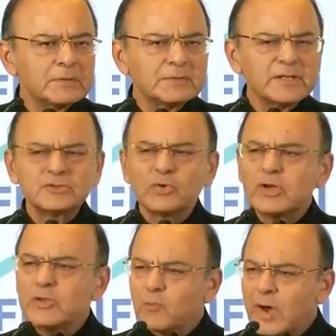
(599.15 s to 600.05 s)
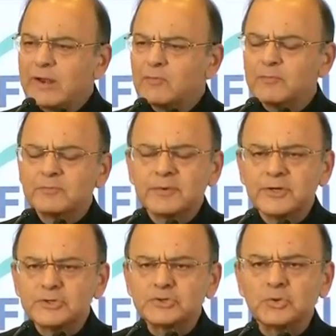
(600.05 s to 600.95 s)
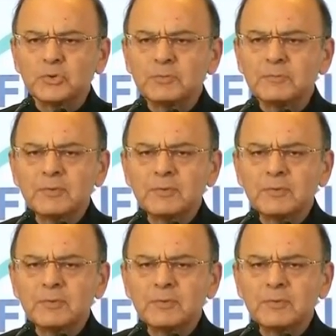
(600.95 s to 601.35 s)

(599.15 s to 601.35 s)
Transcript: There is only one issue,